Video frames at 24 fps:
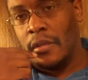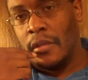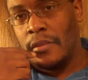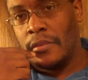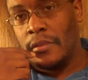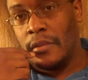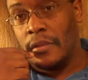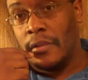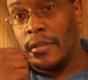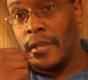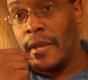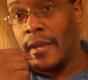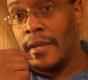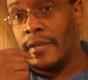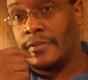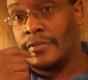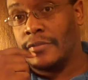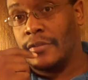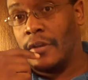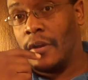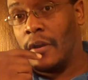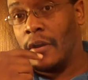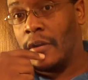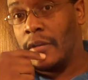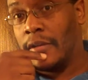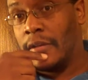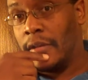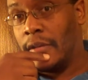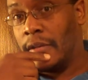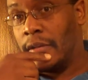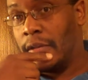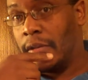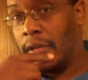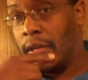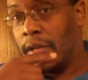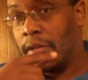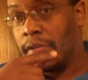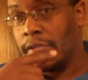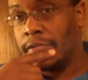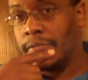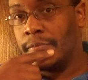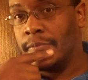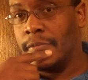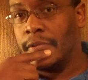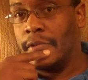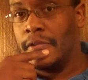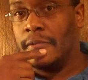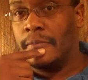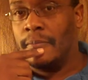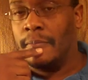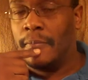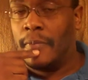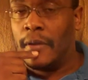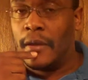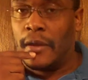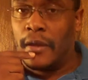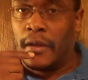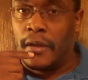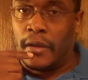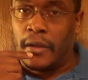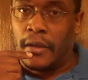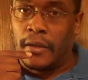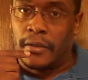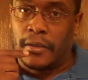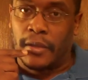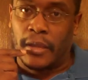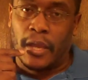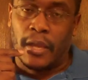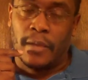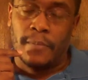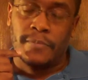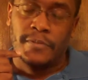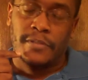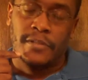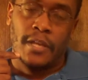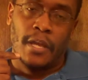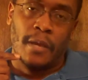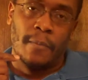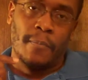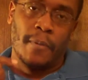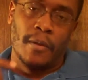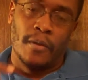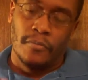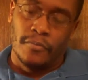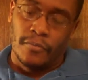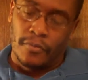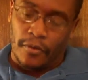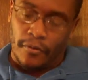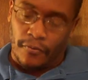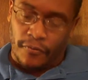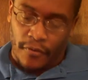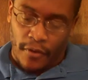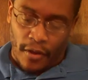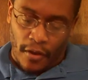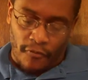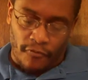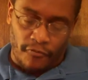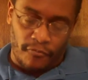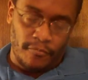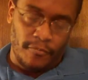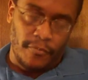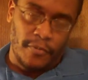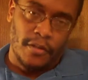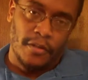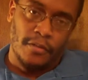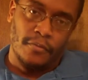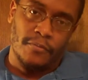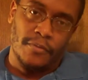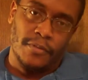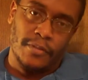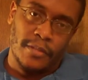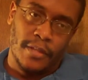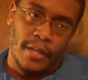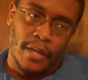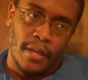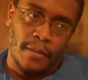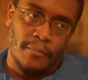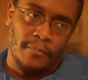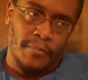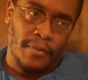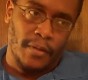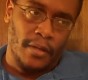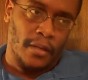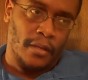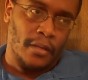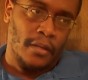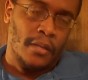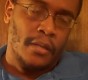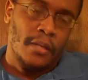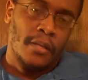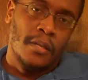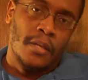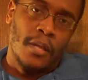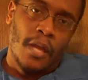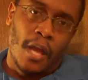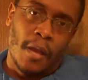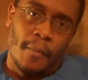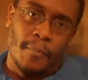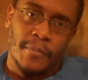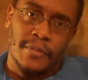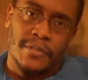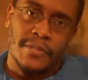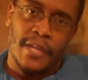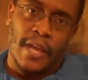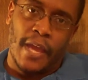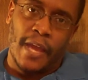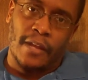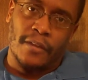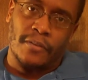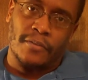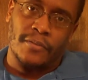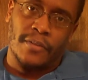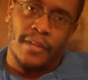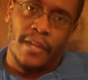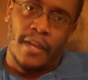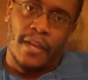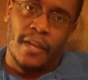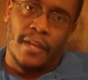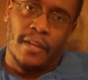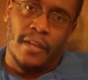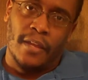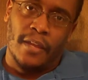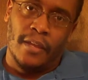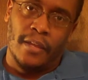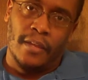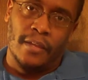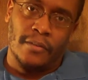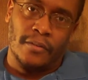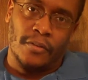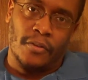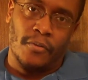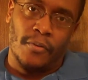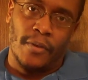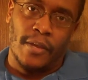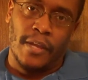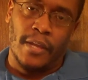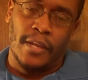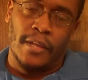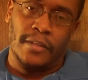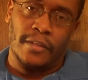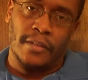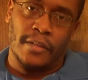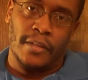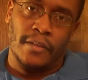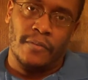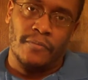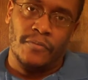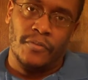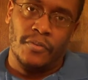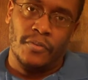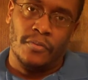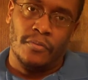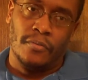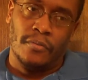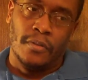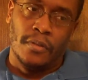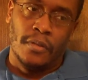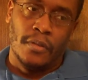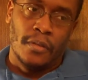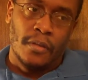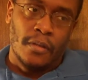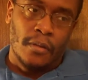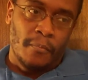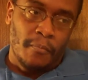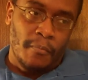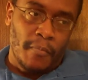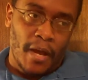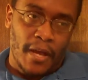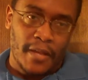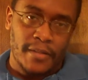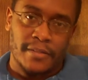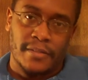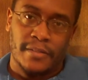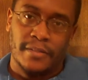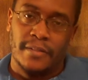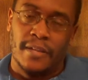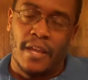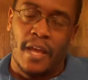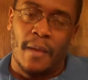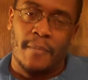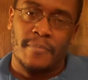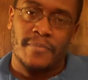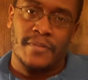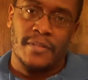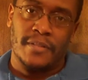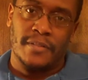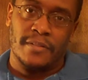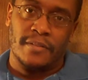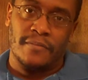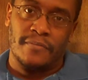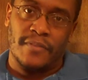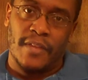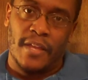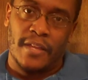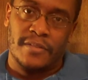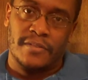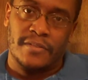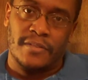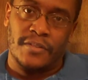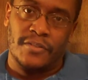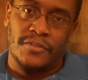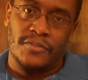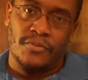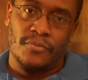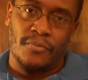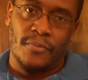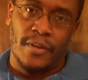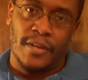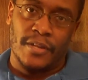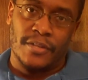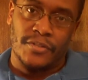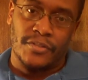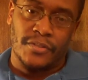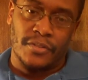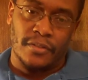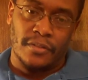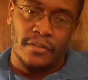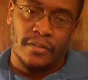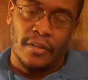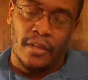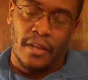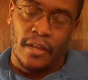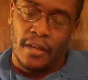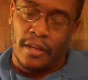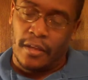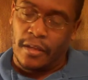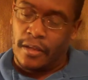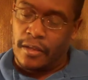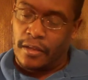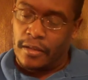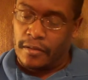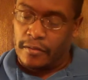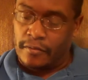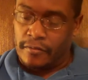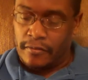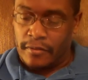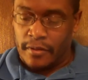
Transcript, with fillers: the last Guardian announcement by GameStop. I don't know if y'all are familiar with that, but I'm gonna tackle that and go ahead and give you my synopsis of that situation. And